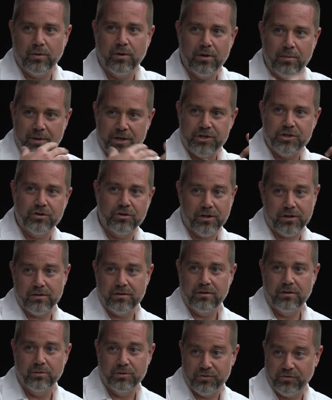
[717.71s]
We wanted to make sure that
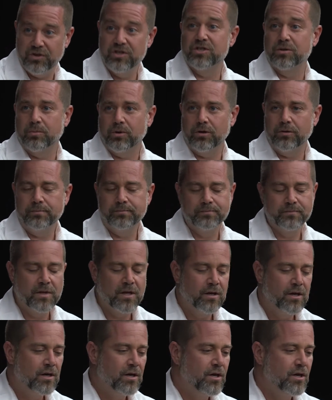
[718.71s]
it was feasible.
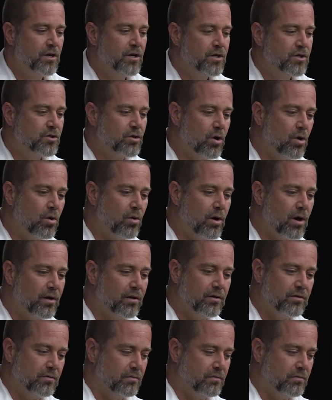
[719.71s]
So